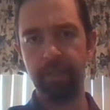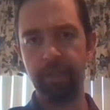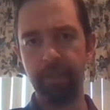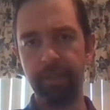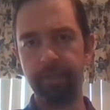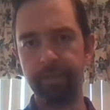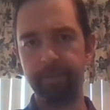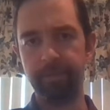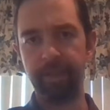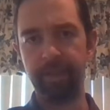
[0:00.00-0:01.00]
I
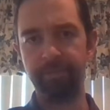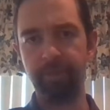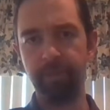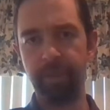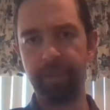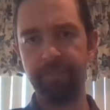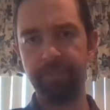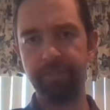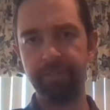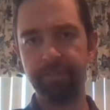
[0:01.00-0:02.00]
have 2
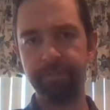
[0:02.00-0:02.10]
eyes.